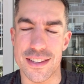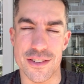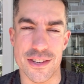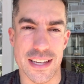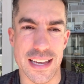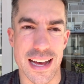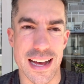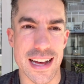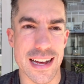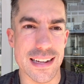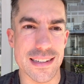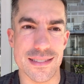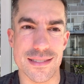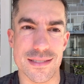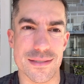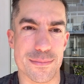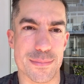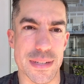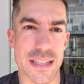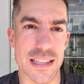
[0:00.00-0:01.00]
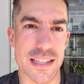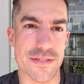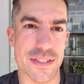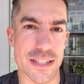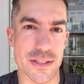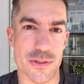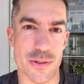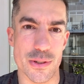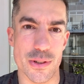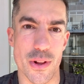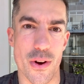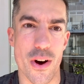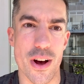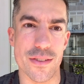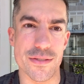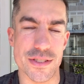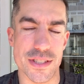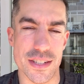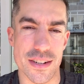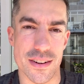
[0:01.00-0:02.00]
You can't be living two
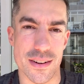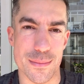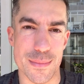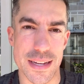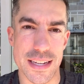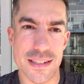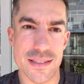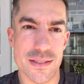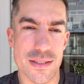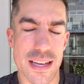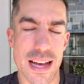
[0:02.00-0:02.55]
lives, you know what I mean?